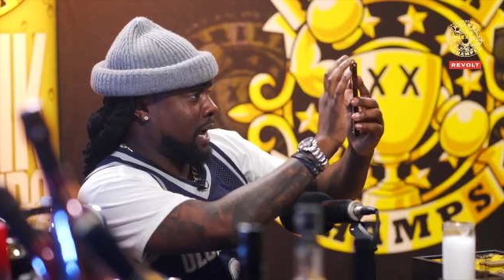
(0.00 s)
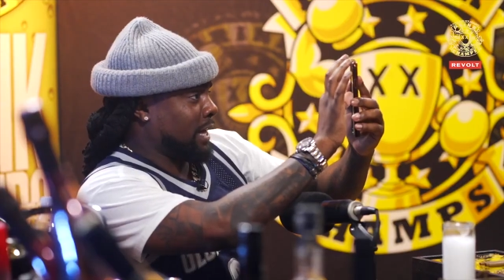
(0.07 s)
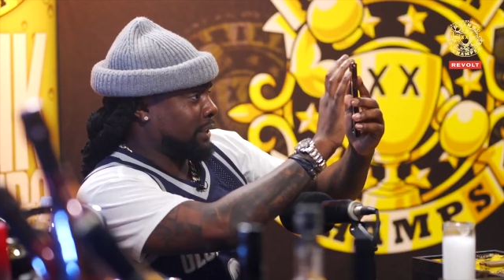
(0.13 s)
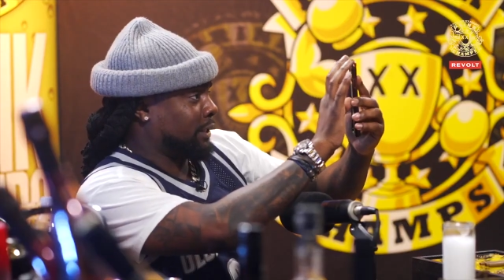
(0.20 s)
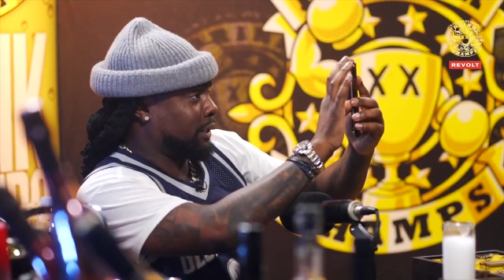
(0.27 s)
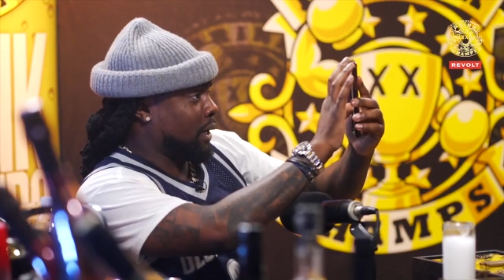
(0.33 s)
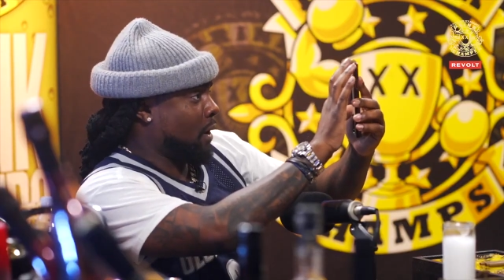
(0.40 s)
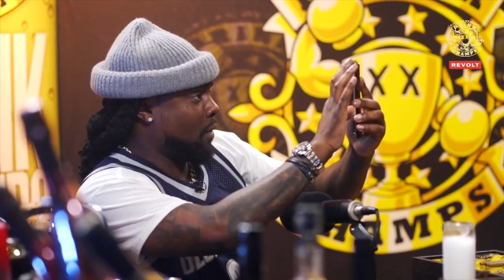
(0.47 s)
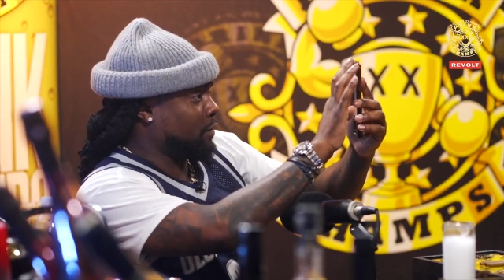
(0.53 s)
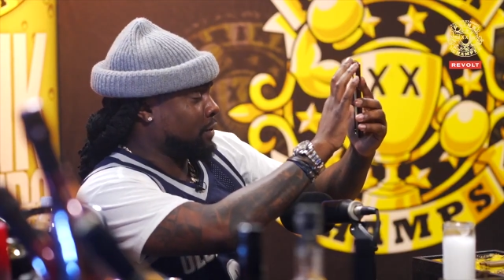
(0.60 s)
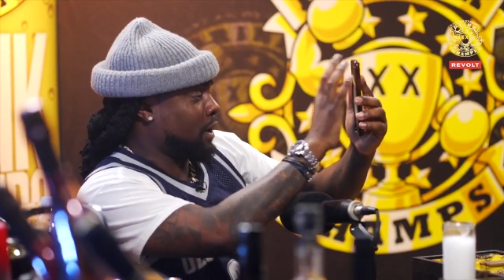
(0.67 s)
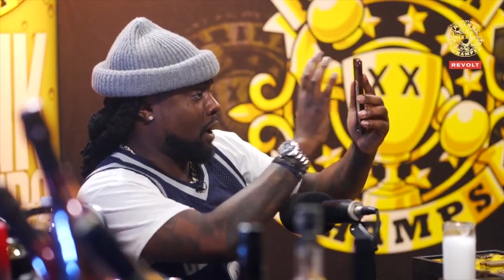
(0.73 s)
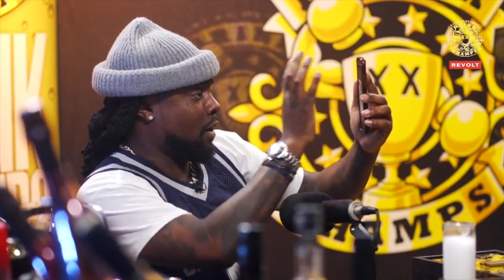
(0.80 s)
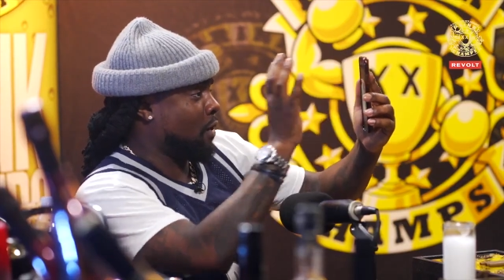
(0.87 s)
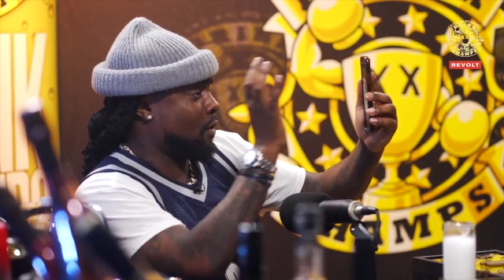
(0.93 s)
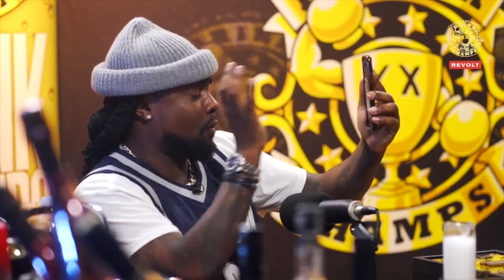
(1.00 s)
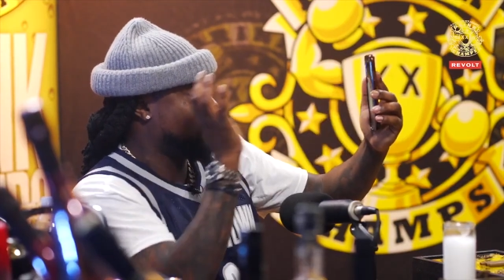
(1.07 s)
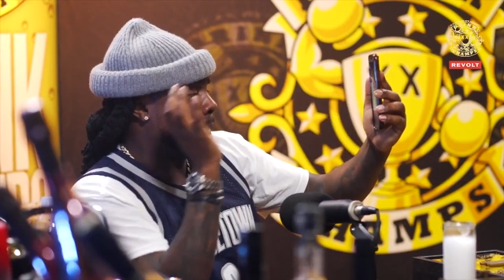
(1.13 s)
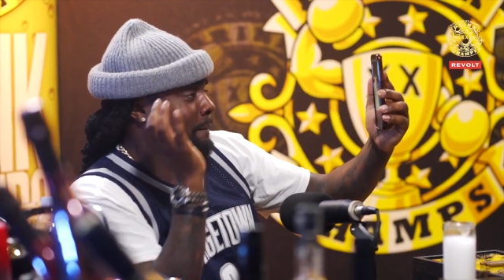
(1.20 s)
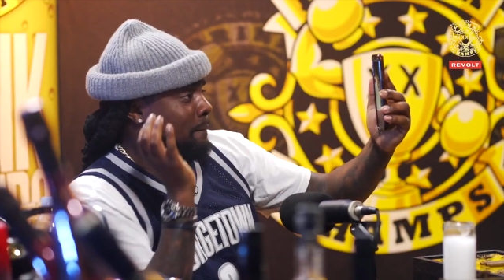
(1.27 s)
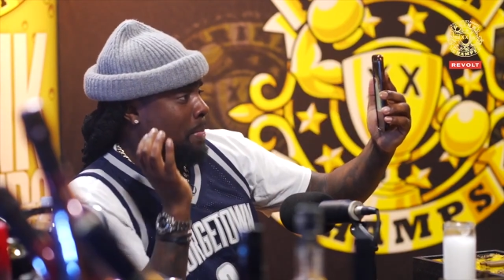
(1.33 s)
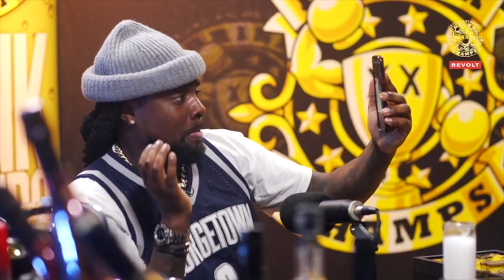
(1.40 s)
I don't
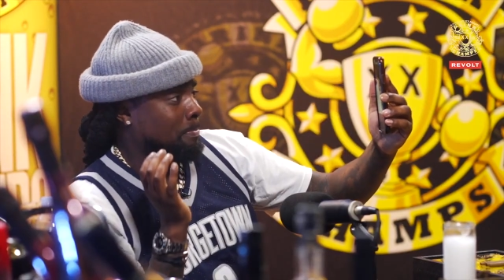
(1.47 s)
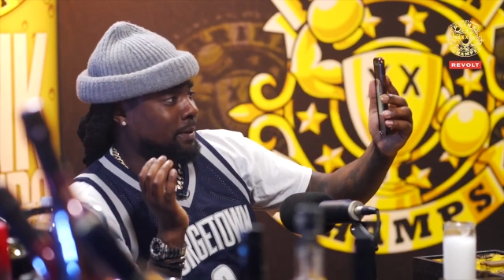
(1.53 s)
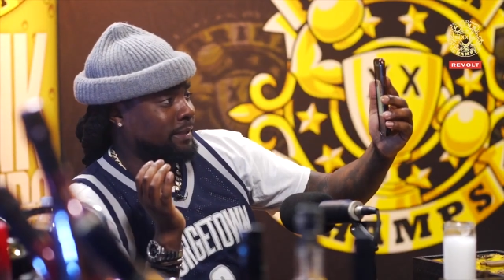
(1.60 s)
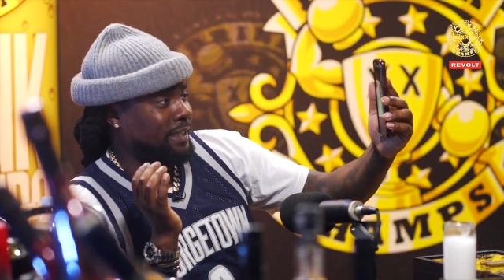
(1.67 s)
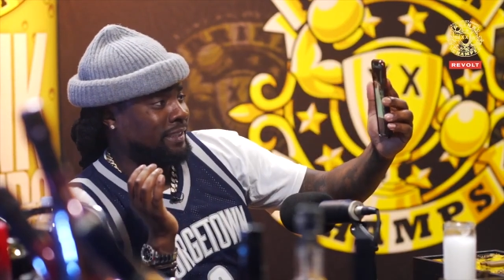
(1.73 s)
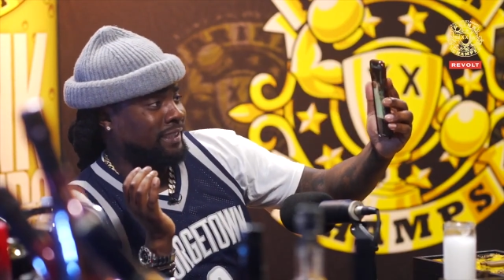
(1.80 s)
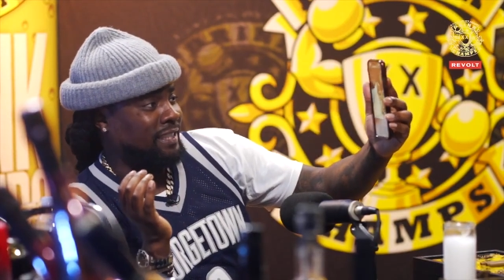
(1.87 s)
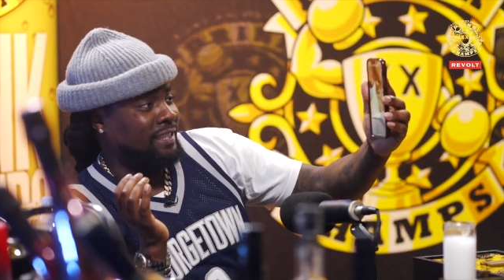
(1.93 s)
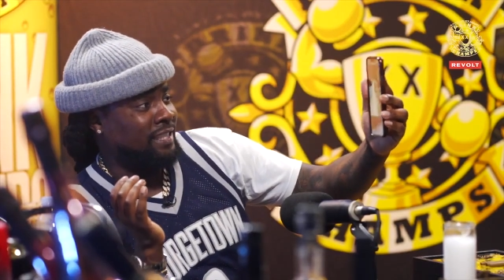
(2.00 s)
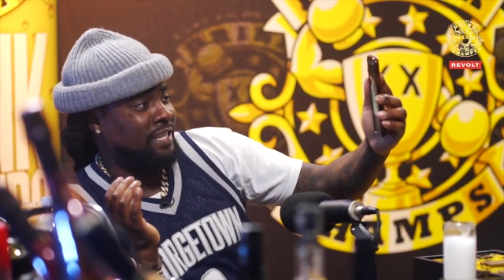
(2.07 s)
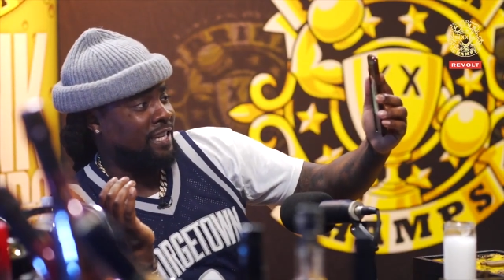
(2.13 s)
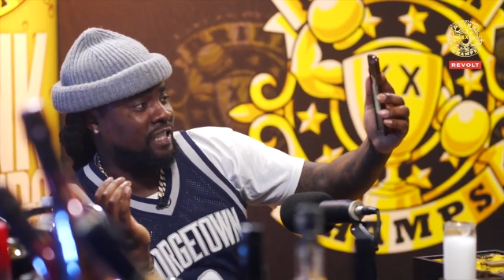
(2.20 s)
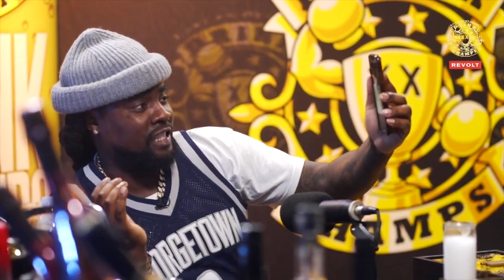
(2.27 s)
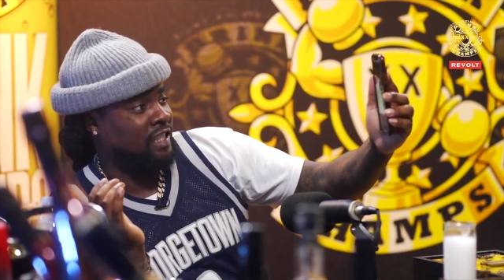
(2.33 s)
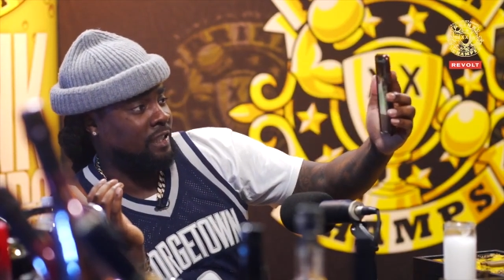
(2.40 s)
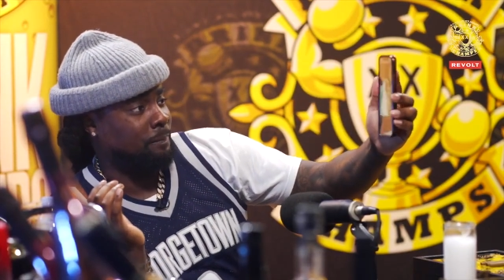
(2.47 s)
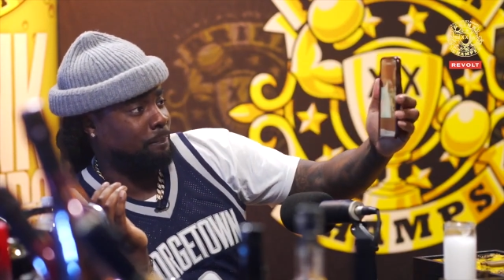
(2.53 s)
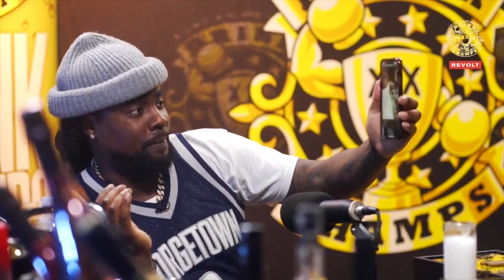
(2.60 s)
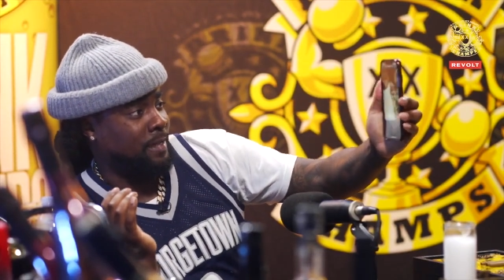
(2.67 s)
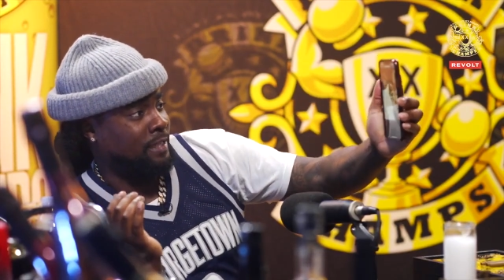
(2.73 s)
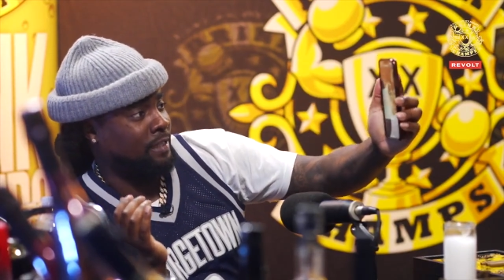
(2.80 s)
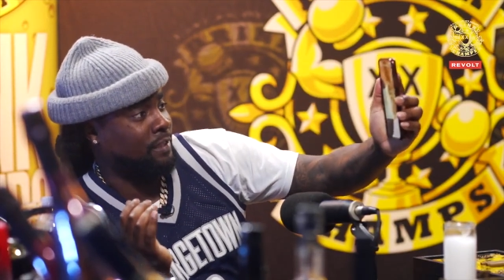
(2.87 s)
know. But this is an expensive.